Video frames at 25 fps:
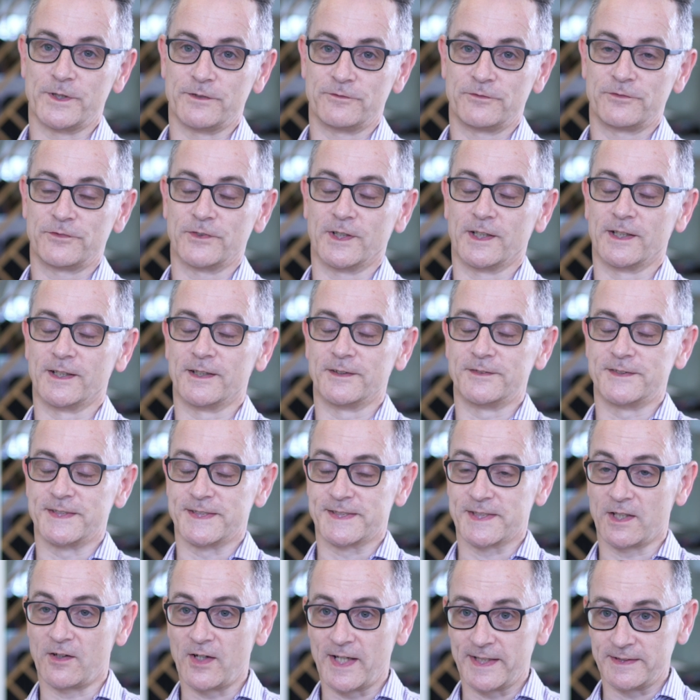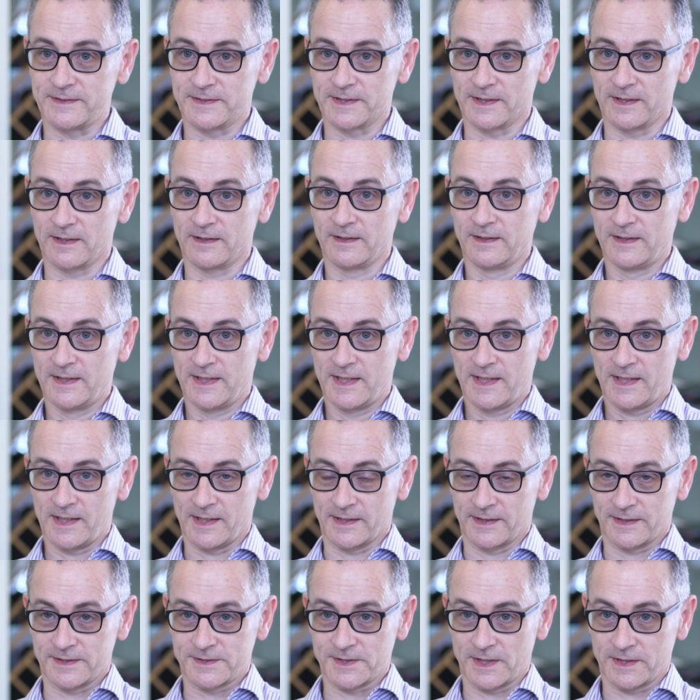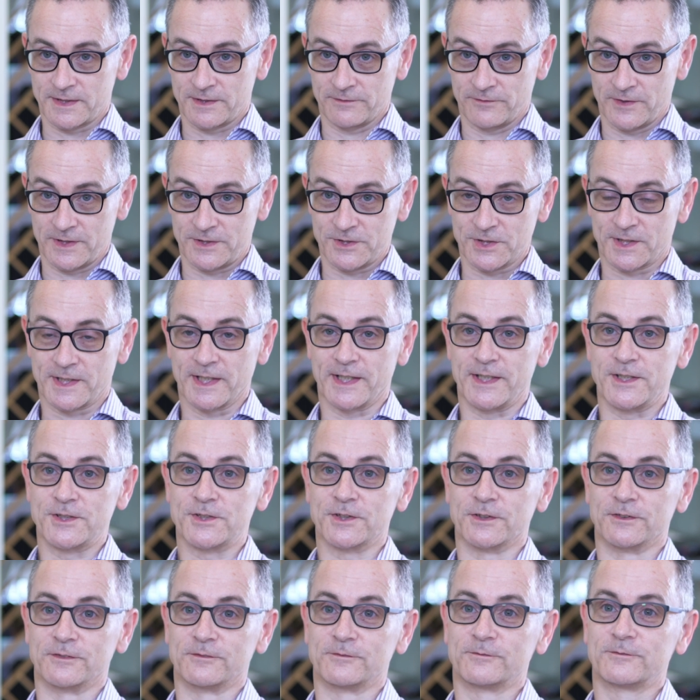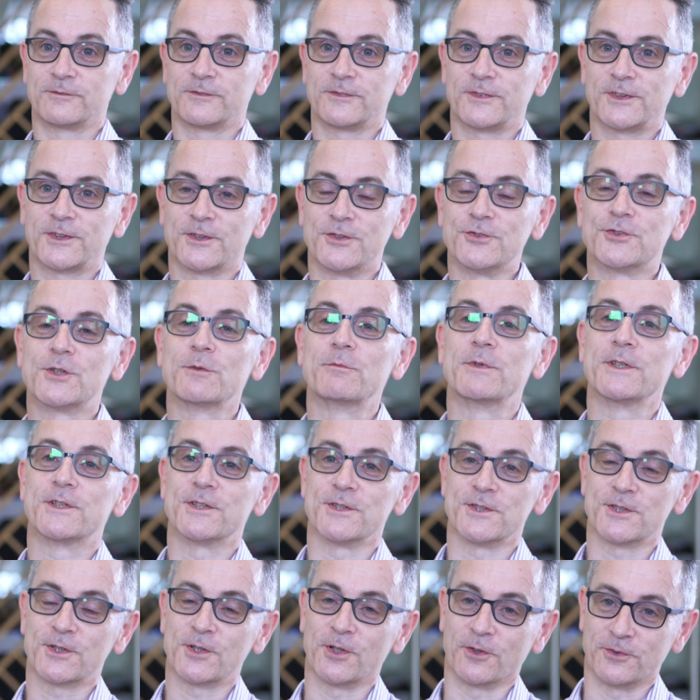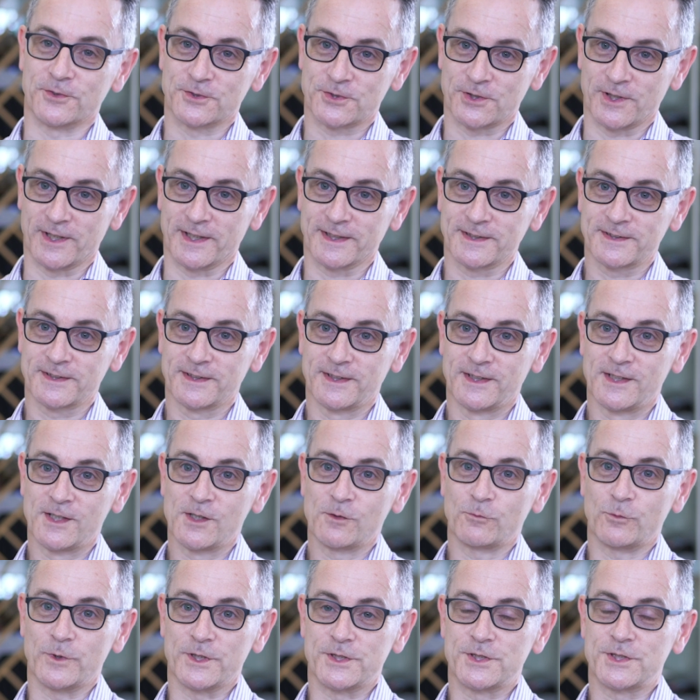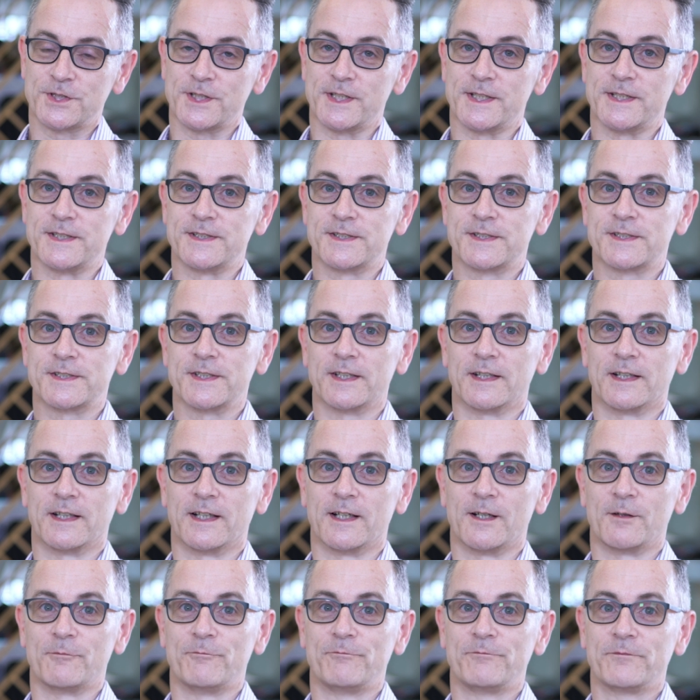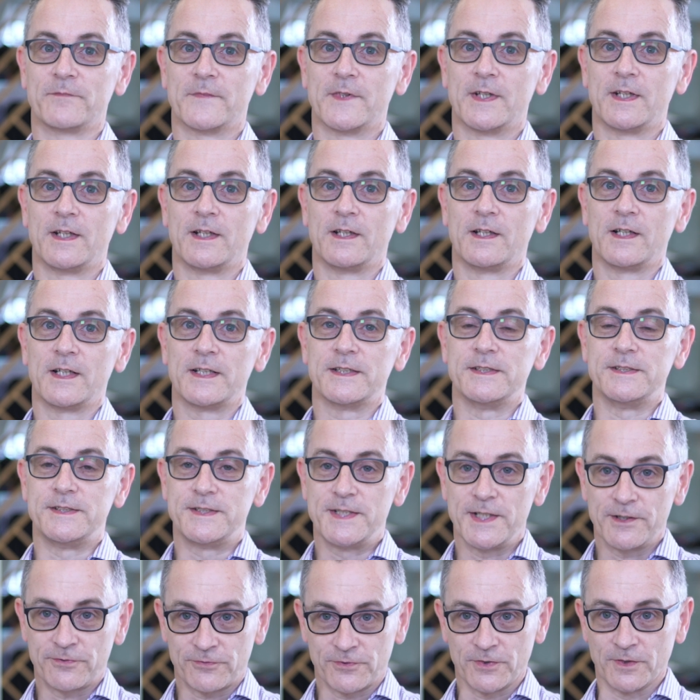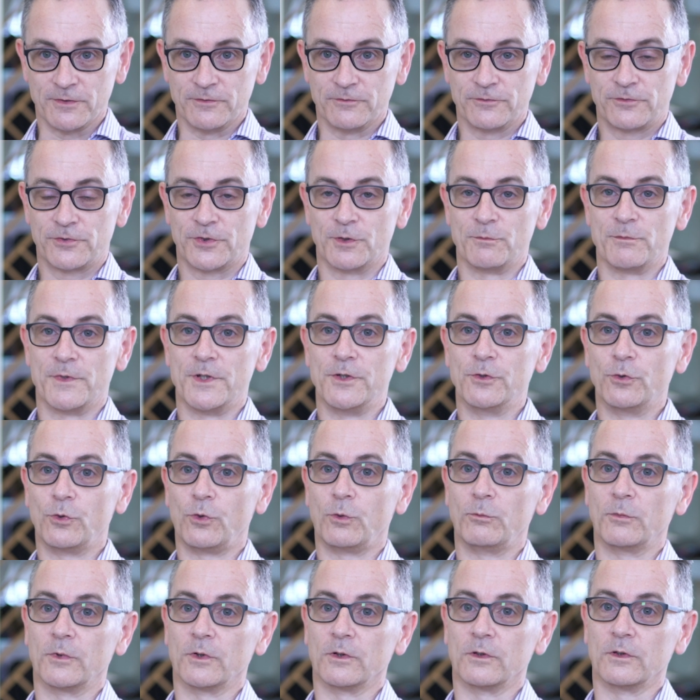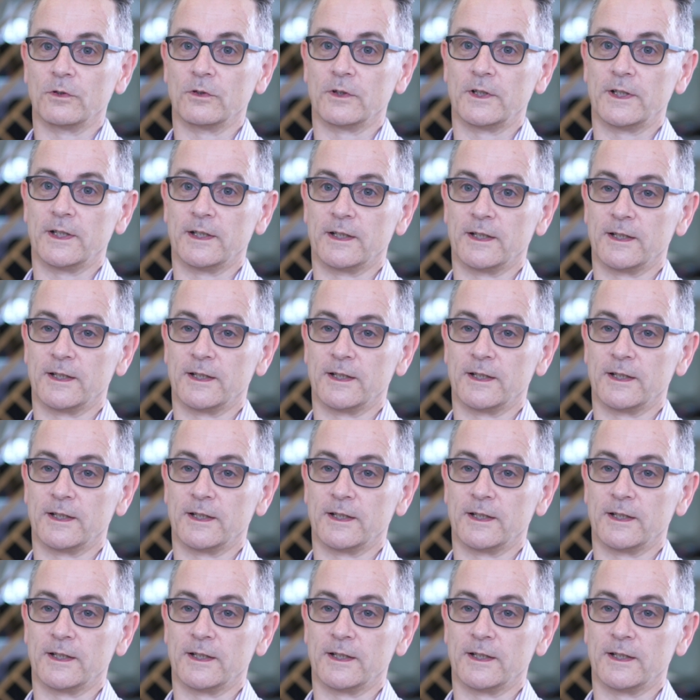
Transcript: we've designed an executive education contributors contract, which is different from the normal